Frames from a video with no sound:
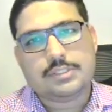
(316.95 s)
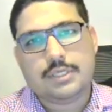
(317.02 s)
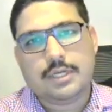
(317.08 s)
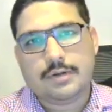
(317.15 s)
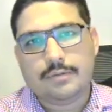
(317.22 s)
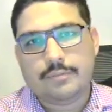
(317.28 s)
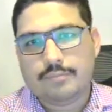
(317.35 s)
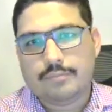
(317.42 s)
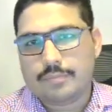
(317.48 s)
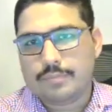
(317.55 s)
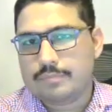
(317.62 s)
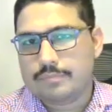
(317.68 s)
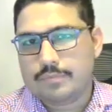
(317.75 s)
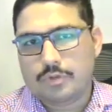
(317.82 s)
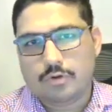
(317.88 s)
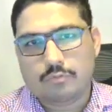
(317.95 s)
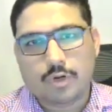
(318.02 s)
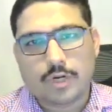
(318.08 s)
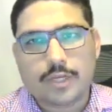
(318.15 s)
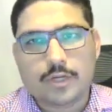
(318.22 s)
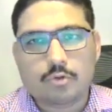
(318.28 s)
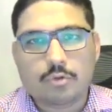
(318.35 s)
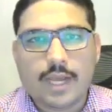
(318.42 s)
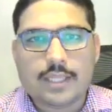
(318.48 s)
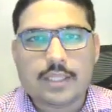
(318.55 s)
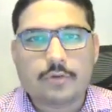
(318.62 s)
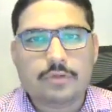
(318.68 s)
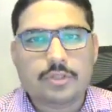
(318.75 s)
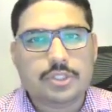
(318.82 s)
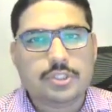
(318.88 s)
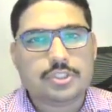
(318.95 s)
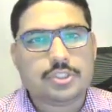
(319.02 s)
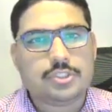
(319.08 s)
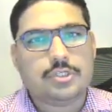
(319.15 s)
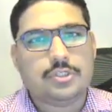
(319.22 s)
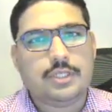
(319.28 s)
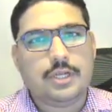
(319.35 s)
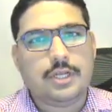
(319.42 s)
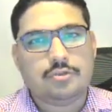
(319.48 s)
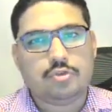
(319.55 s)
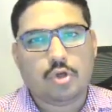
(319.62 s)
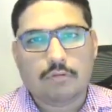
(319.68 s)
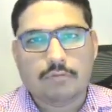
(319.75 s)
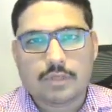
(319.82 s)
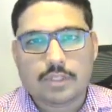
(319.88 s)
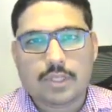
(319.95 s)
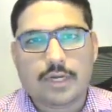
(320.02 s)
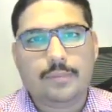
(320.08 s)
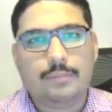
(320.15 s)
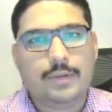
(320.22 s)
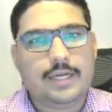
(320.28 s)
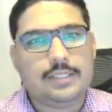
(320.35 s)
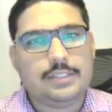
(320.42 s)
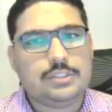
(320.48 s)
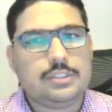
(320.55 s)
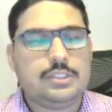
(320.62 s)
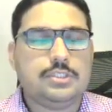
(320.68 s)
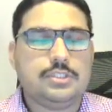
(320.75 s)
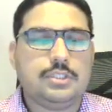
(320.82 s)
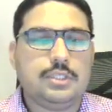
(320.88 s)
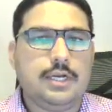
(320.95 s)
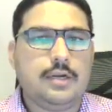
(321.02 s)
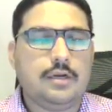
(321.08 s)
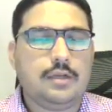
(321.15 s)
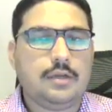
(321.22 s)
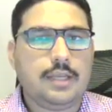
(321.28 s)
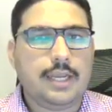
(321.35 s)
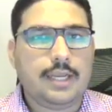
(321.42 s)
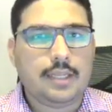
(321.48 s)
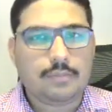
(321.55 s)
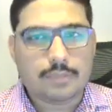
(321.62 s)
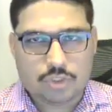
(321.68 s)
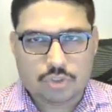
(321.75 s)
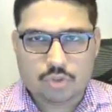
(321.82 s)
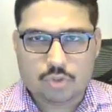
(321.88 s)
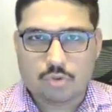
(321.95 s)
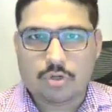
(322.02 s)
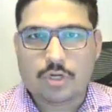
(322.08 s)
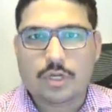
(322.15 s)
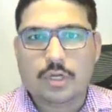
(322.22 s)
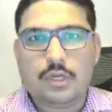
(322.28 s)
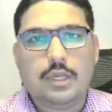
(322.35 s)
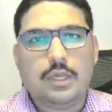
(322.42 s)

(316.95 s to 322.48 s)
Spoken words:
They're working together with each other. They're resolving their dependencies. They're getting mature.